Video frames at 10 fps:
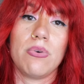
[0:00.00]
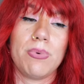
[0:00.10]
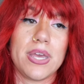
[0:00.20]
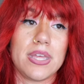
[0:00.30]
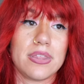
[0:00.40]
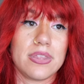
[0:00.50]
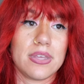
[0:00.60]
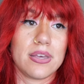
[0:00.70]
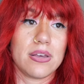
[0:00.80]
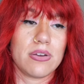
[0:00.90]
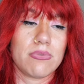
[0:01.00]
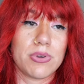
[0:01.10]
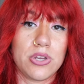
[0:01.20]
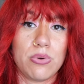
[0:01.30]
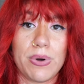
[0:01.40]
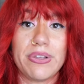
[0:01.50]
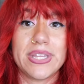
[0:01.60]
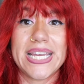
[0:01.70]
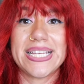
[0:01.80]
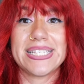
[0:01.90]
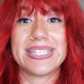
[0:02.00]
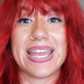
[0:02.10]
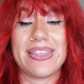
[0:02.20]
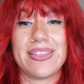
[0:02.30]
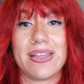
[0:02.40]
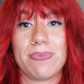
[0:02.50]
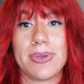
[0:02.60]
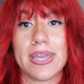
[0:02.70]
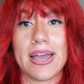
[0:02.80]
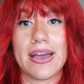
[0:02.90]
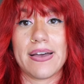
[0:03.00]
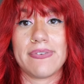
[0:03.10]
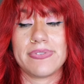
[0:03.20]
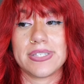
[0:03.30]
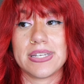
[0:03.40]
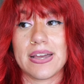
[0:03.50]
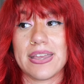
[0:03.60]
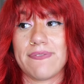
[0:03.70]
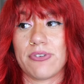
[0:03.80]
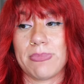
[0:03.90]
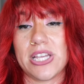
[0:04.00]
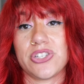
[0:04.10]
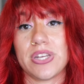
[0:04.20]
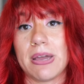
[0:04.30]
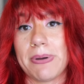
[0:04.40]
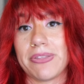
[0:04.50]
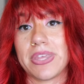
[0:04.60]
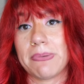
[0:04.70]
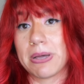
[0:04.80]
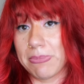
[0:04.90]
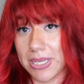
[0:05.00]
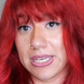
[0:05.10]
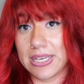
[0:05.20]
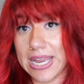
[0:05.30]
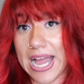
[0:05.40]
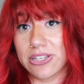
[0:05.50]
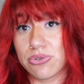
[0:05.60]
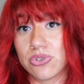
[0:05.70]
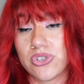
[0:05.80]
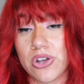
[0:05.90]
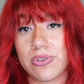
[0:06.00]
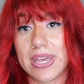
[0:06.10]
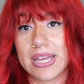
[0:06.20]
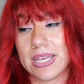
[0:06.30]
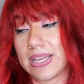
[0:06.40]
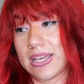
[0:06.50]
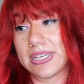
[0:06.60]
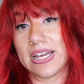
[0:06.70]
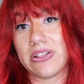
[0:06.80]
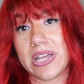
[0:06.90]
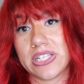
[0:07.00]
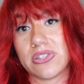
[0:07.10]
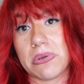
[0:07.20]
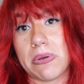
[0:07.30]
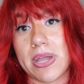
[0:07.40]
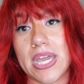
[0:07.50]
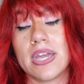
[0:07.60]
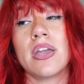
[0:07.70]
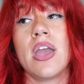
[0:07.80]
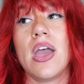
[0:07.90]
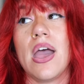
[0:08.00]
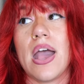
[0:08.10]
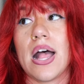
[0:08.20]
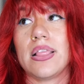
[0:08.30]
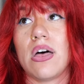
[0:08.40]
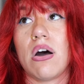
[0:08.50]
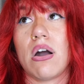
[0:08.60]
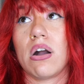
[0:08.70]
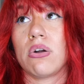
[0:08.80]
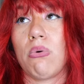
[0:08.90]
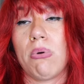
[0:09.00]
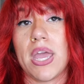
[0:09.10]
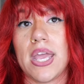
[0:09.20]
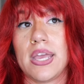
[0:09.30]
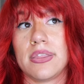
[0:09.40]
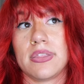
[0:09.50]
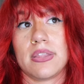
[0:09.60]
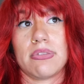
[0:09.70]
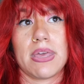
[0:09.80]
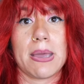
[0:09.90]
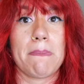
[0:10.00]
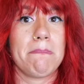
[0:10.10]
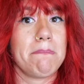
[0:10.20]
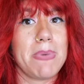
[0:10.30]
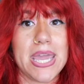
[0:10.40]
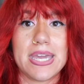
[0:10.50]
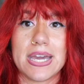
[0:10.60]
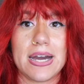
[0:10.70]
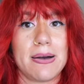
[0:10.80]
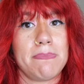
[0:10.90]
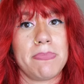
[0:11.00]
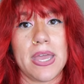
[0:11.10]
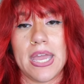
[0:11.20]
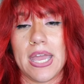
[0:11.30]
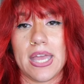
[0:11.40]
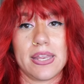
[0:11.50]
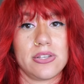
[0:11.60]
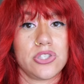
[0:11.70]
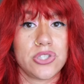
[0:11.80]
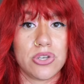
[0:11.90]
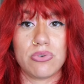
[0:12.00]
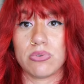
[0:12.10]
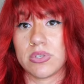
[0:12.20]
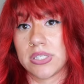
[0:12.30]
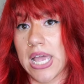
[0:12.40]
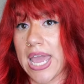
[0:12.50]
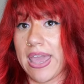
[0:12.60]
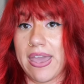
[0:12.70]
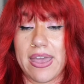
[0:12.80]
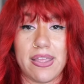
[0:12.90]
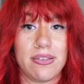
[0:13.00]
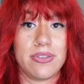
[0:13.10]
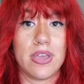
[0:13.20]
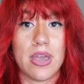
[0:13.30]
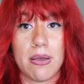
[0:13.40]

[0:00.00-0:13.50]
with Renew Wellness, and then we have information about the upcoming natural show that Adela is throwing, along with like makeup and suits and